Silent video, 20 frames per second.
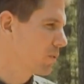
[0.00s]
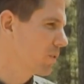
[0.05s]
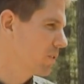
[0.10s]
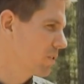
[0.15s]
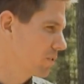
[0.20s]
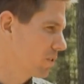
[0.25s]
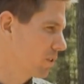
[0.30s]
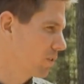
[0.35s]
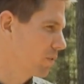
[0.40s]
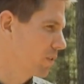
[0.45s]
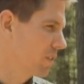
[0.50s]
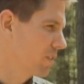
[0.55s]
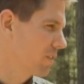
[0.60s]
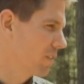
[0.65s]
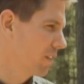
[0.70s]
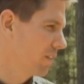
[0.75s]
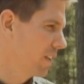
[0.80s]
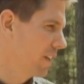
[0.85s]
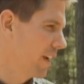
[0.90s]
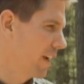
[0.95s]
the surface
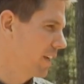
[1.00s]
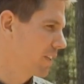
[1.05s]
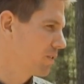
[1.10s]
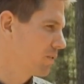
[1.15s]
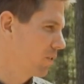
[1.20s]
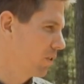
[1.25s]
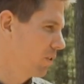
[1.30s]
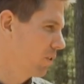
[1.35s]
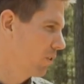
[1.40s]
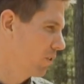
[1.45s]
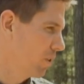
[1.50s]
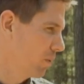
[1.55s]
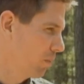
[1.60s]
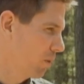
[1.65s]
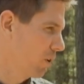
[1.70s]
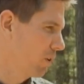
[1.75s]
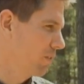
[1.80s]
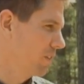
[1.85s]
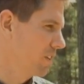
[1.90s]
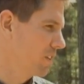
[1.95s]
of the asphalt or the
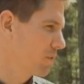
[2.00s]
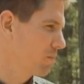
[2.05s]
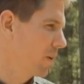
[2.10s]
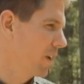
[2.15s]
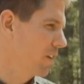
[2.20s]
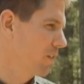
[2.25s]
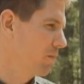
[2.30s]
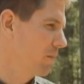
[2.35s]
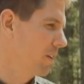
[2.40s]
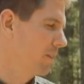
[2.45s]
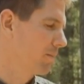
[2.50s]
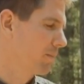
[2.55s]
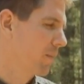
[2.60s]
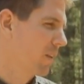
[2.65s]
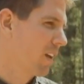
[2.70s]
pervious pavement.